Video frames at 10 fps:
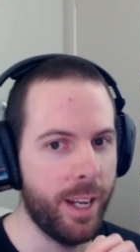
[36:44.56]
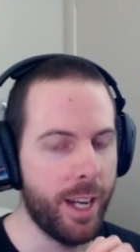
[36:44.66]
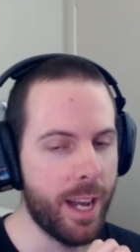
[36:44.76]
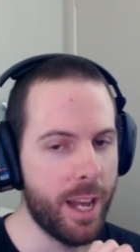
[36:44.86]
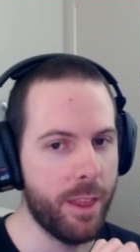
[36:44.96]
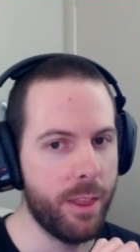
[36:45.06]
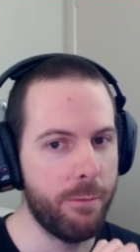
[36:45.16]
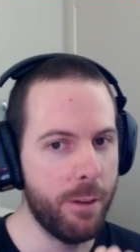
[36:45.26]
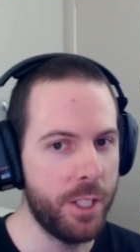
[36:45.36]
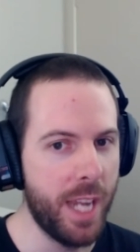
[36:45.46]
the
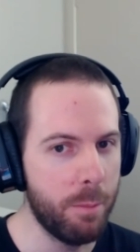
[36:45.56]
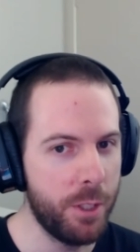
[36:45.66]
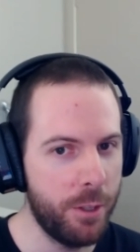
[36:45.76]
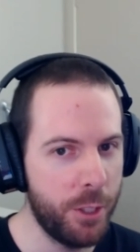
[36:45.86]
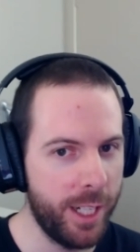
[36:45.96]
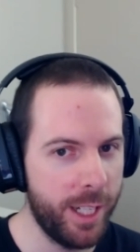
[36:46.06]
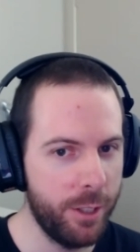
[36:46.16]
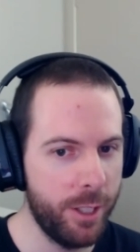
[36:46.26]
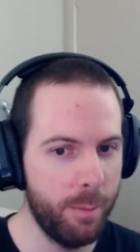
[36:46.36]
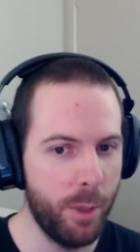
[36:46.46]
first Amazon check I
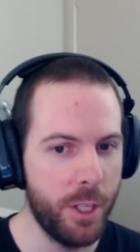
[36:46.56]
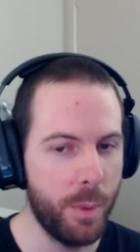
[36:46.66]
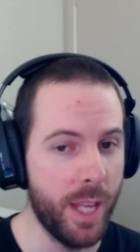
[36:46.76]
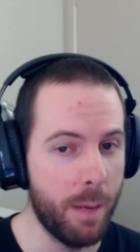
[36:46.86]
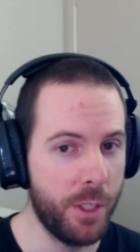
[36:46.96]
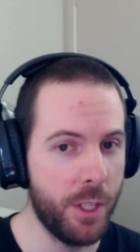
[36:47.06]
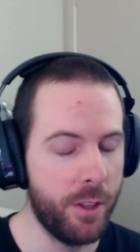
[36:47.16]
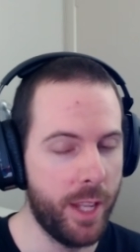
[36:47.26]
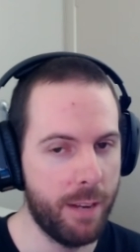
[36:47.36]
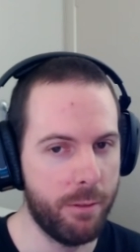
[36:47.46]
got, because with
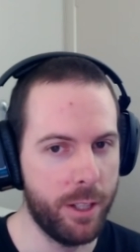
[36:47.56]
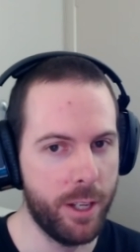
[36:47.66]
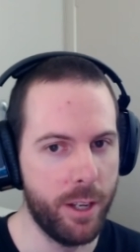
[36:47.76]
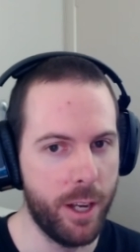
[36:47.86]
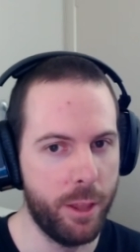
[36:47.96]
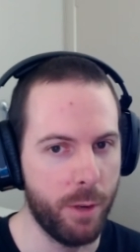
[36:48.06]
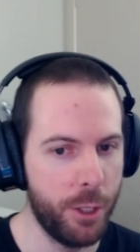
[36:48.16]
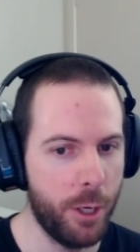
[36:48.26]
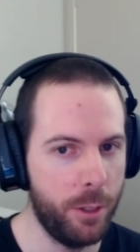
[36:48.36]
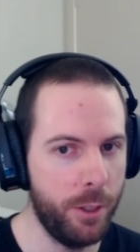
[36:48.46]
Amazon, they have a
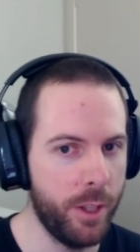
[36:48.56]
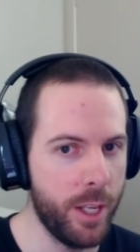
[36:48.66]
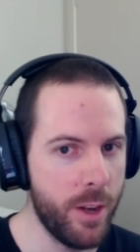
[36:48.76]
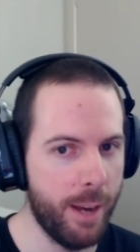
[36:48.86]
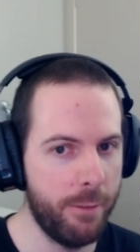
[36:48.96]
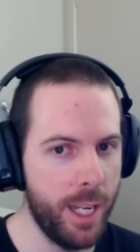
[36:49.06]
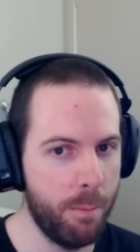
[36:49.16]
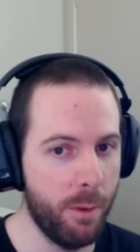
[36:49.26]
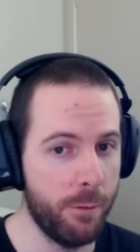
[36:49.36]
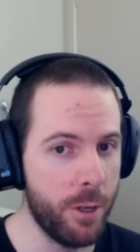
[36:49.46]
threshold that you have to
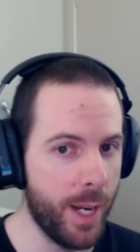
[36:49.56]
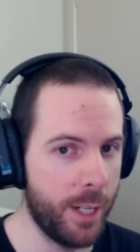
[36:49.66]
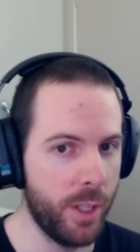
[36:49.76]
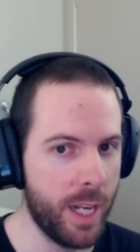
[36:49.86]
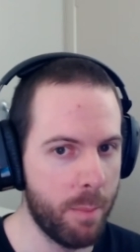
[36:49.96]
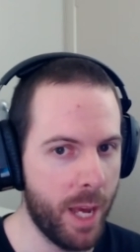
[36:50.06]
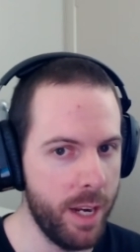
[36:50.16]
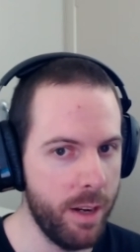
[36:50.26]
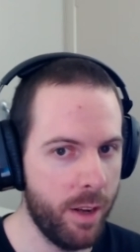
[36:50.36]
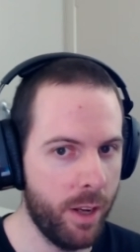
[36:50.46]
hit before you actually get
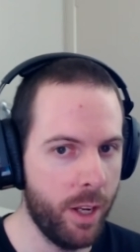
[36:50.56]
paid.